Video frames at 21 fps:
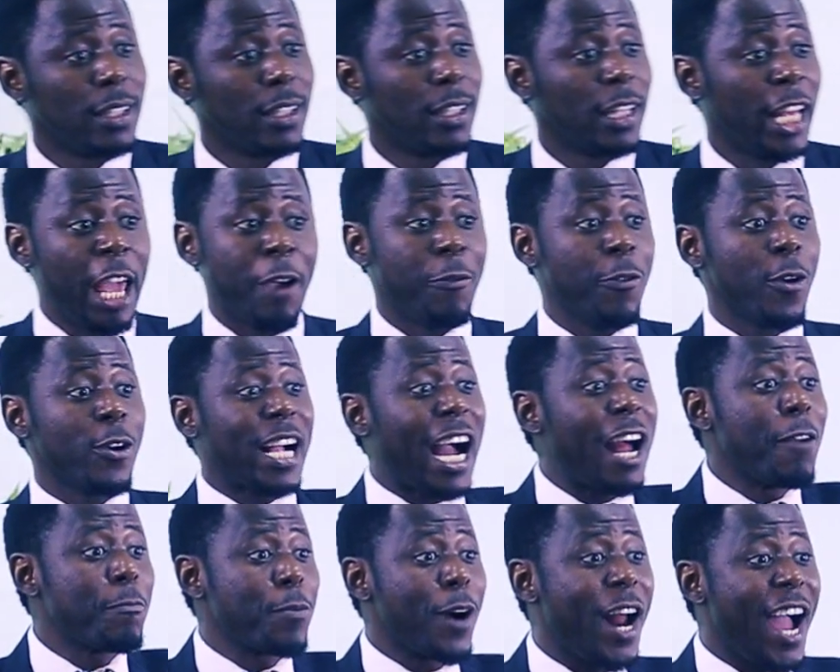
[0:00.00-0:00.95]
If you
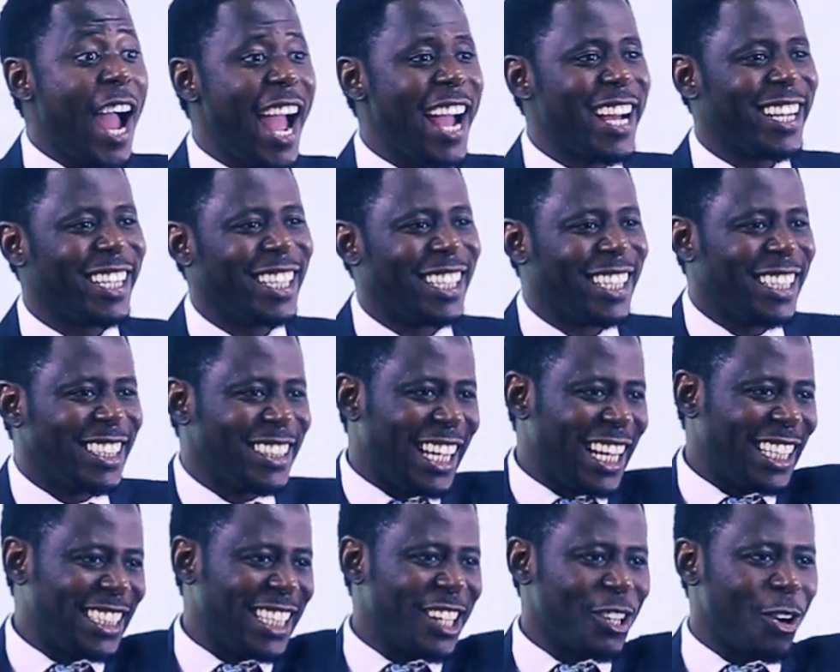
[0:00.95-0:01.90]
can pray, there
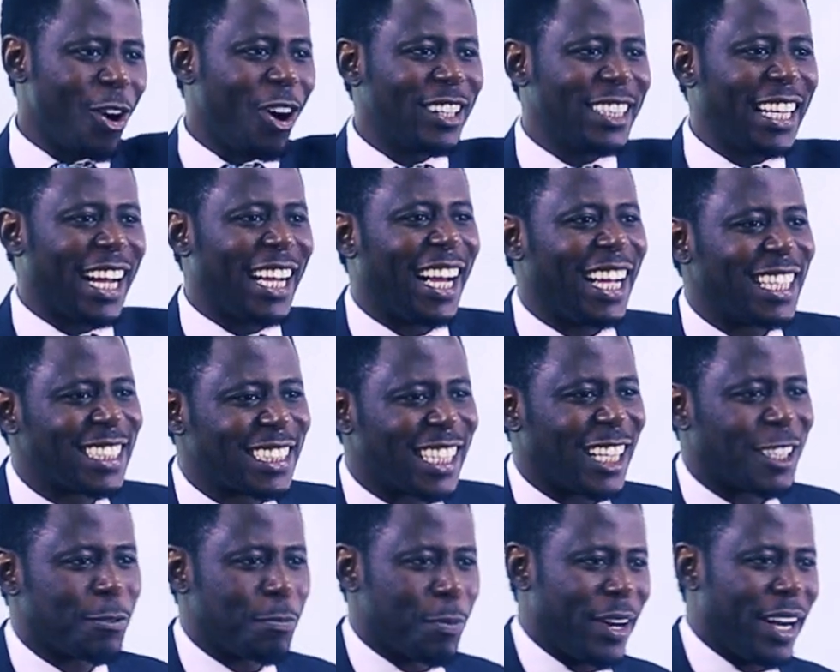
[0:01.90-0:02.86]
is a God that answers
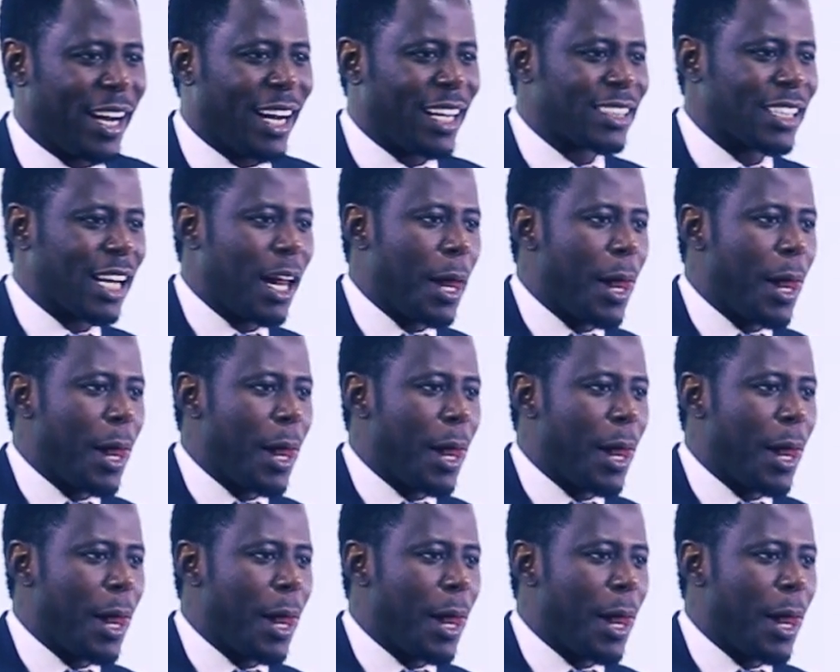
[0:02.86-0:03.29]
prayers.